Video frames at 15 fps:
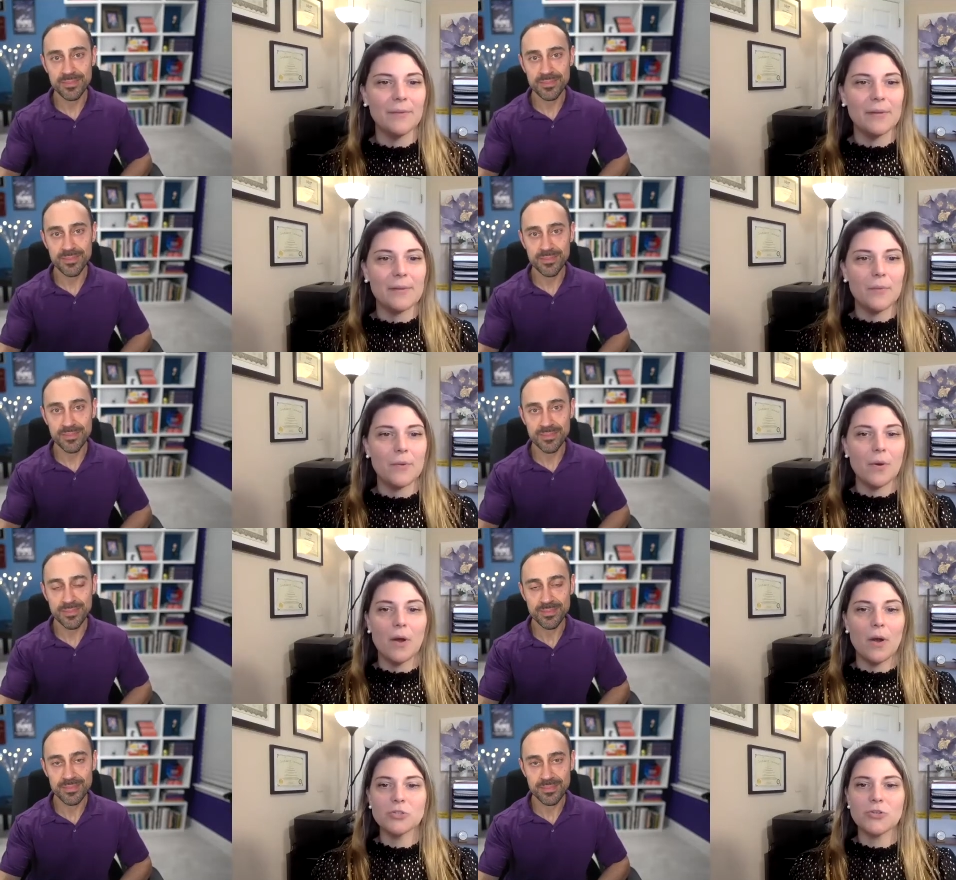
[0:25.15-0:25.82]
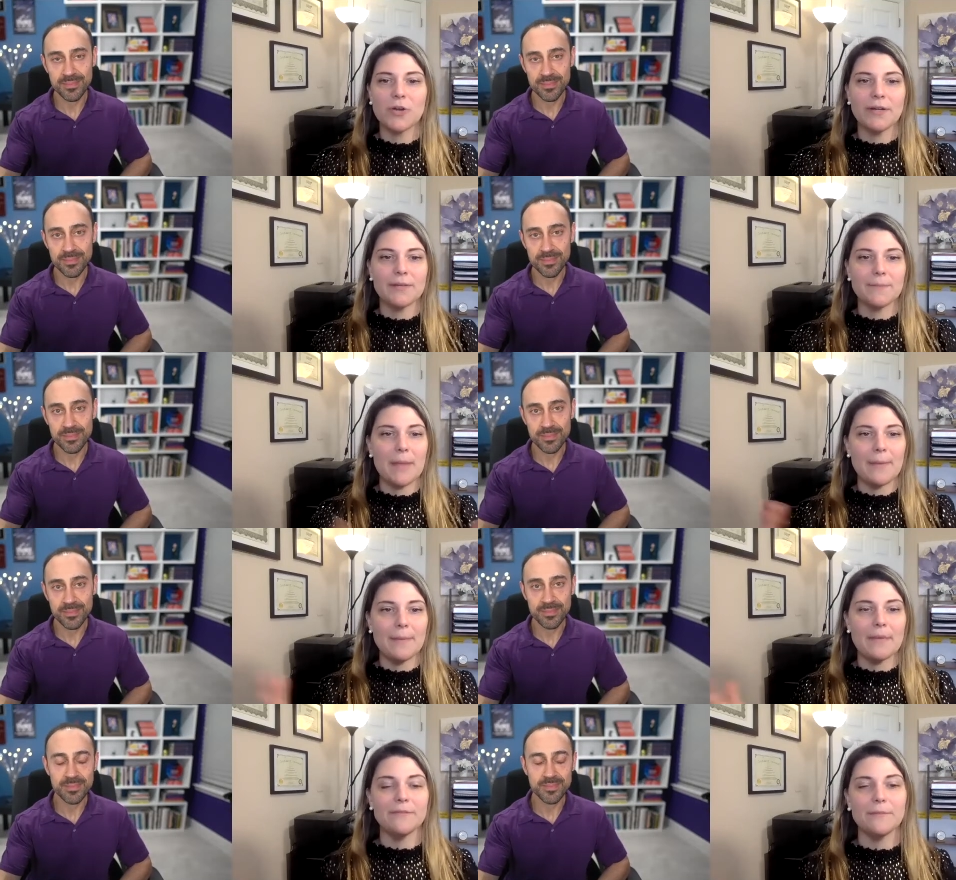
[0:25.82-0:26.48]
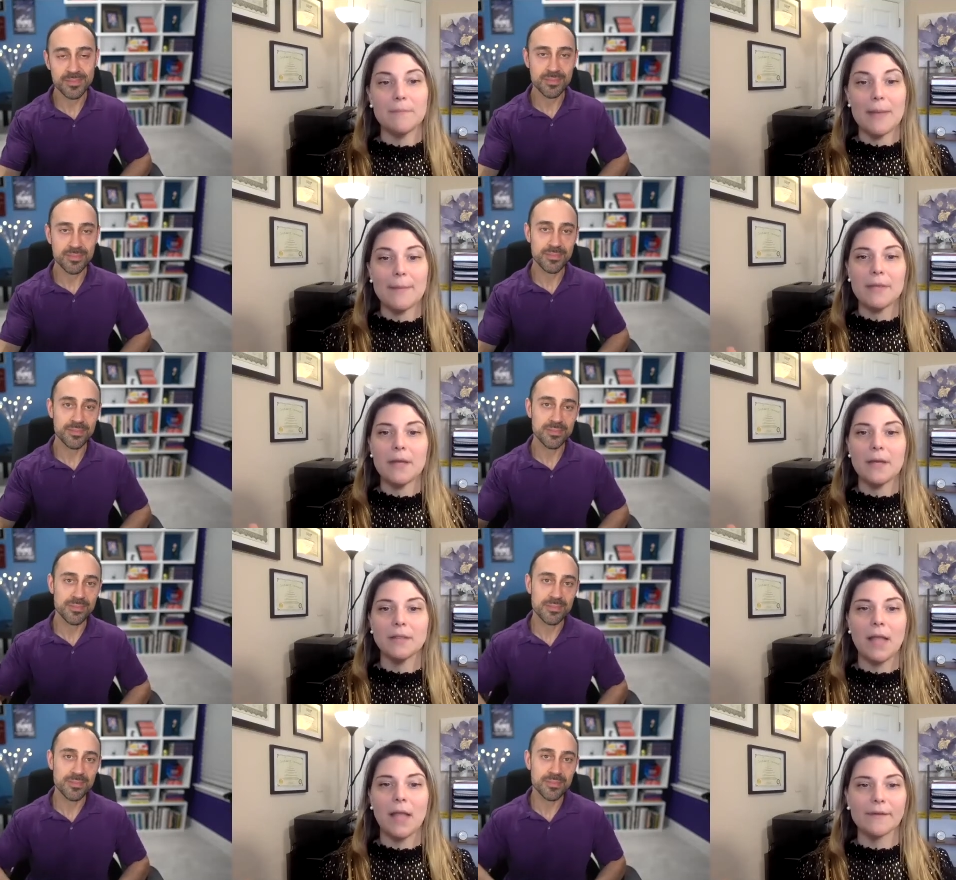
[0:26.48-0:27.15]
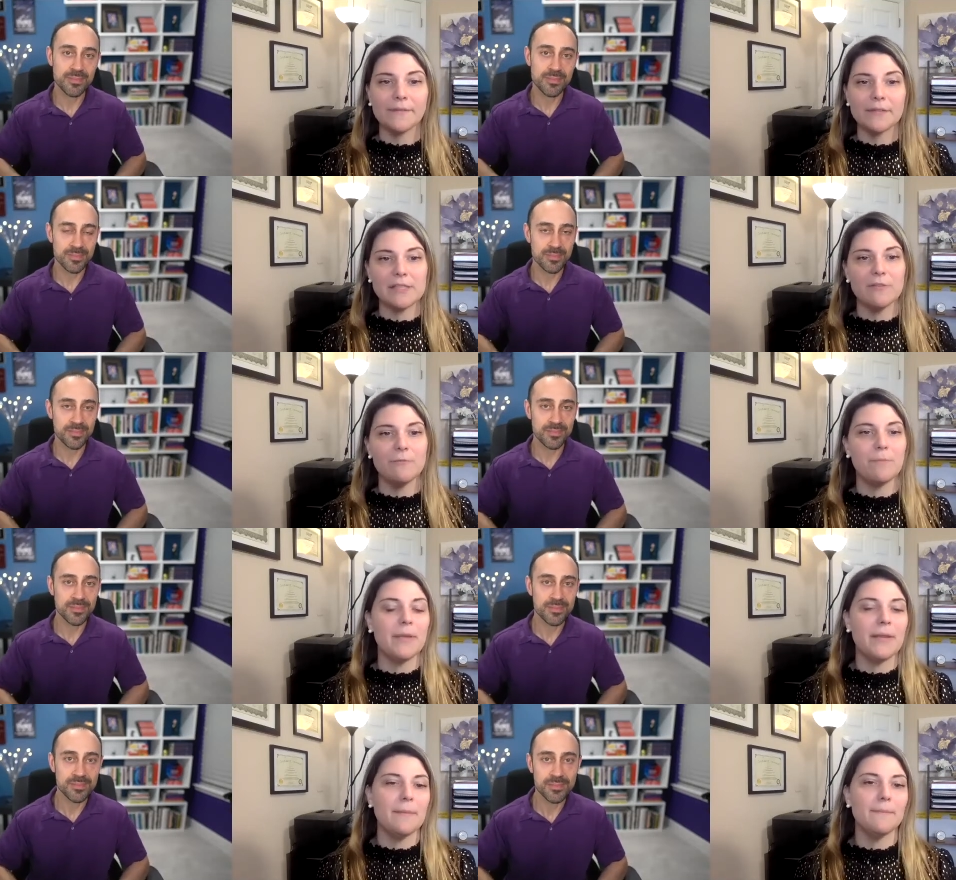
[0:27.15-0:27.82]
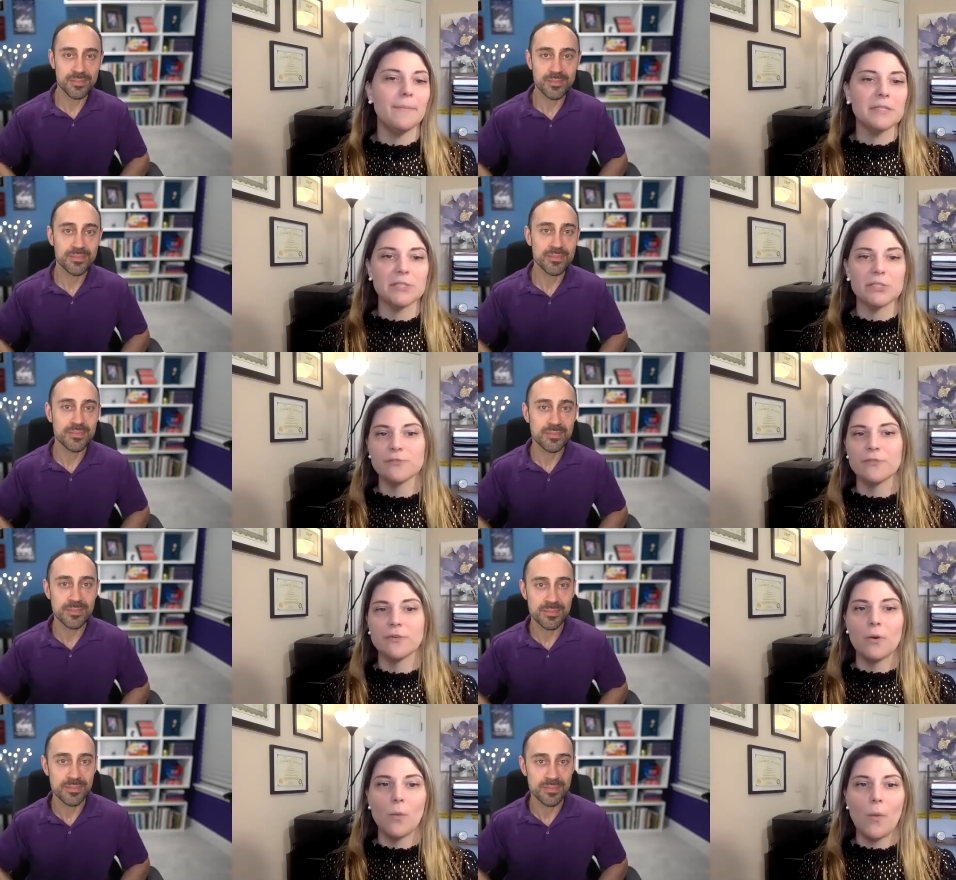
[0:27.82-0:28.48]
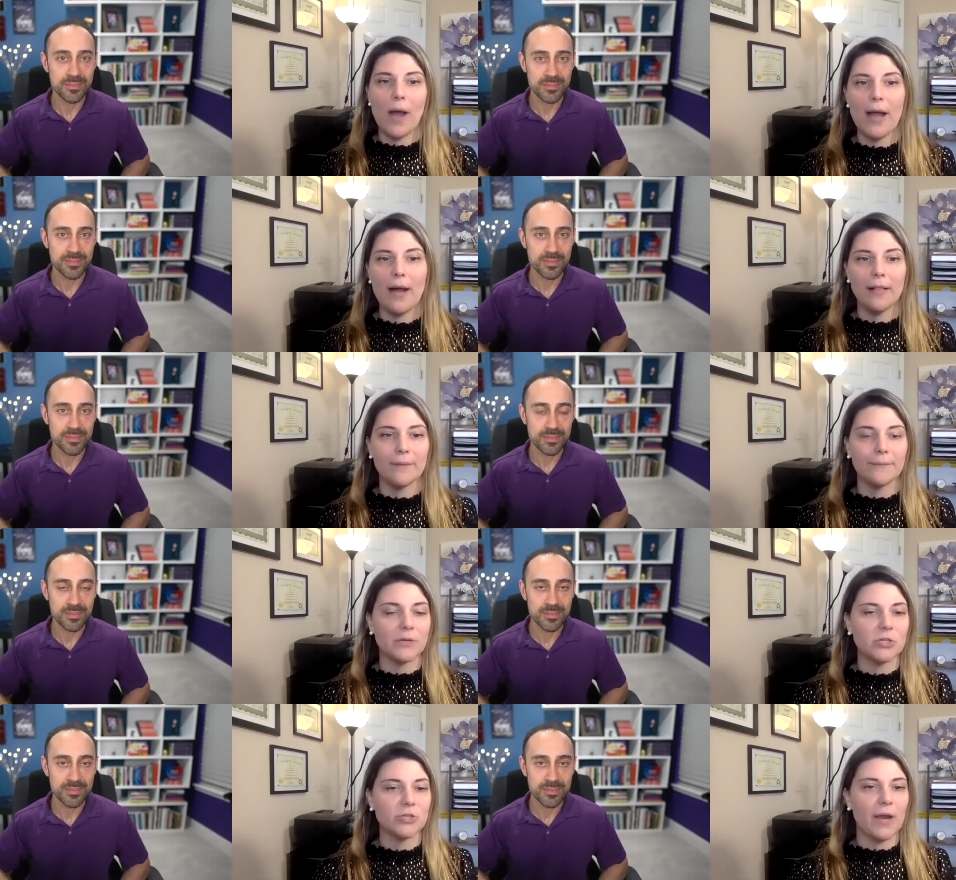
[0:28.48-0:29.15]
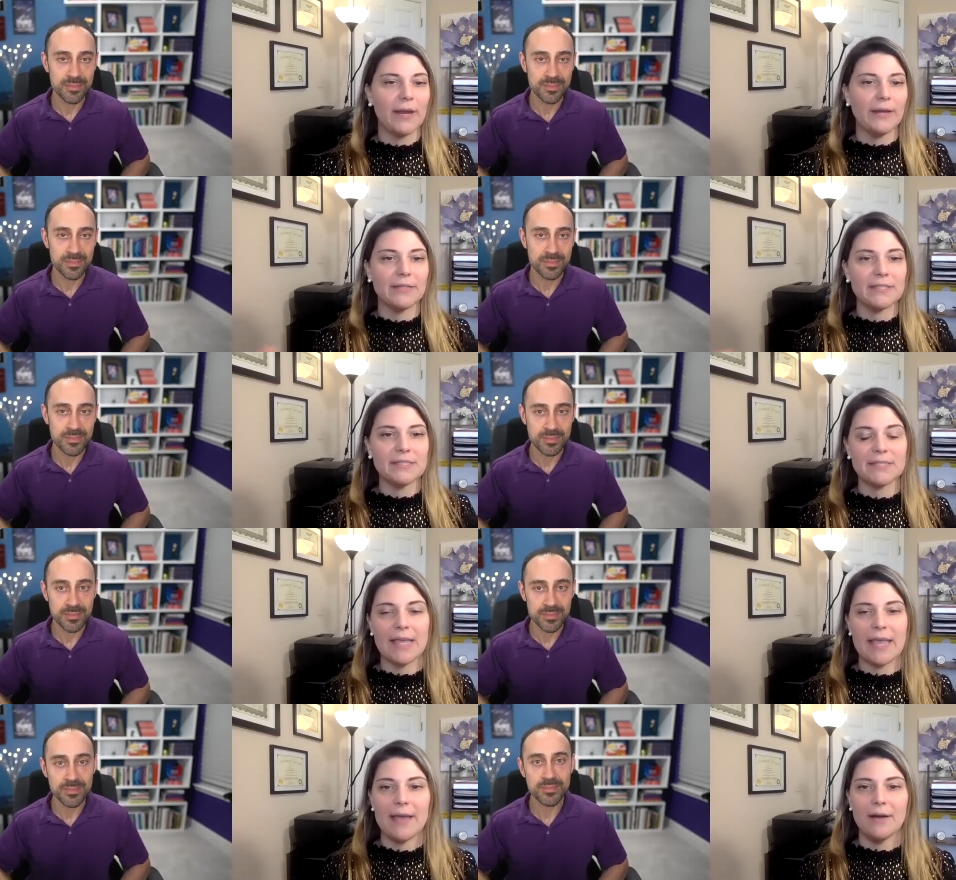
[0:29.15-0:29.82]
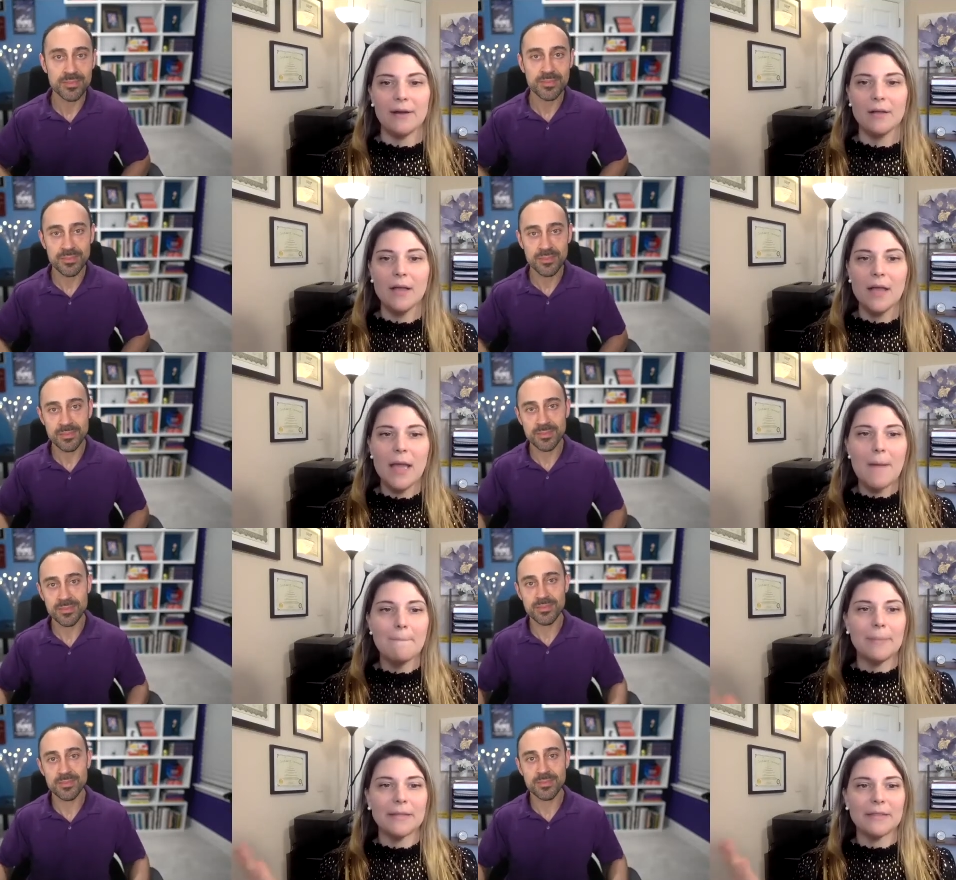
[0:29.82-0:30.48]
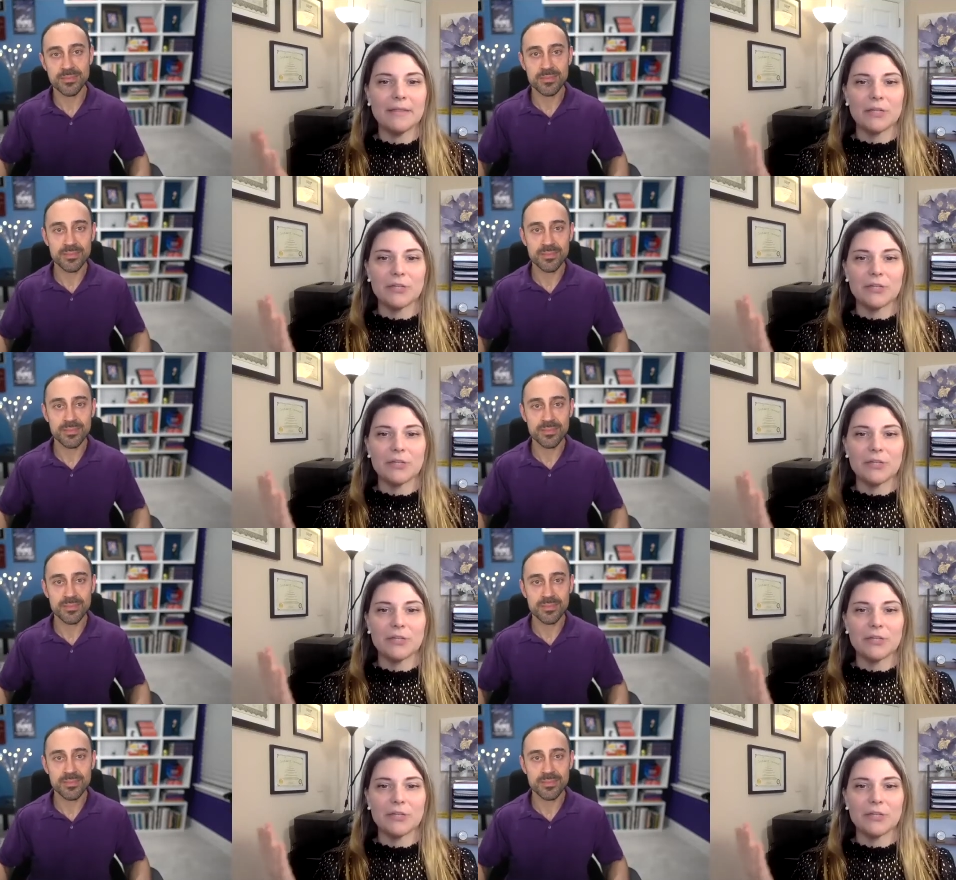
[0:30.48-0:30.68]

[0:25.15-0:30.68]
Speaker 1: We, are all trying to maybe, maybe a lot of us have been in business for a while and we're trying to scale, but